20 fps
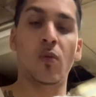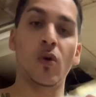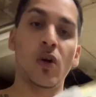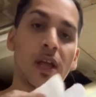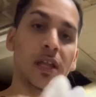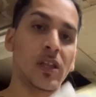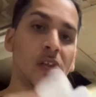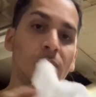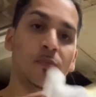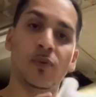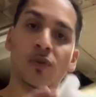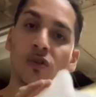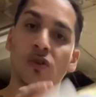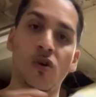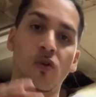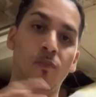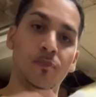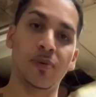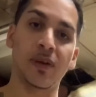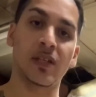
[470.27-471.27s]
end up with no
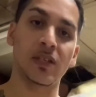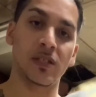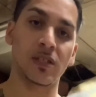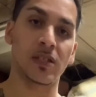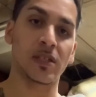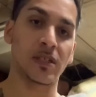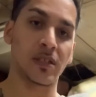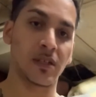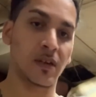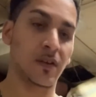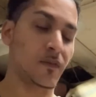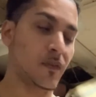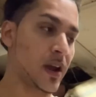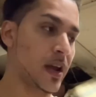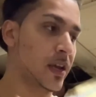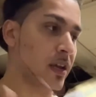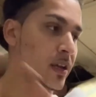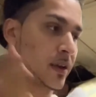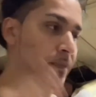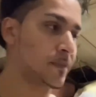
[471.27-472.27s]
pinch right
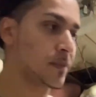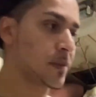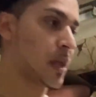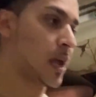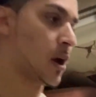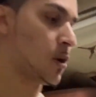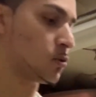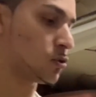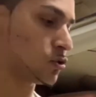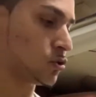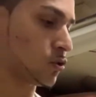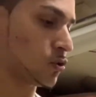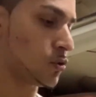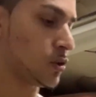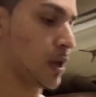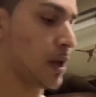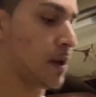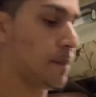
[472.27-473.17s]
here. I will show you that.